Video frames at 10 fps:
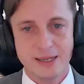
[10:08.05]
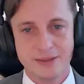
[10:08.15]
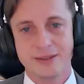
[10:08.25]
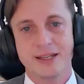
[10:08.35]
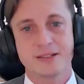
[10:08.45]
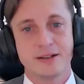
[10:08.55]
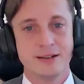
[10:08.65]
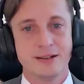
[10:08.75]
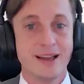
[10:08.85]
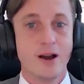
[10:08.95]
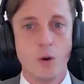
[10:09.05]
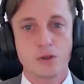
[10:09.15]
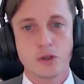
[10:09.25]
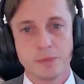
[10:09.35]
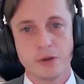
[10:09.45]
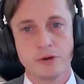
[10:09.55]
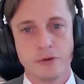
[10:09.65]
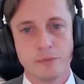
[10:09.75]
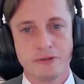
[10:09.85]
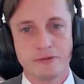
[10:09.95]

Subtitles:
And then that's going to also be good for my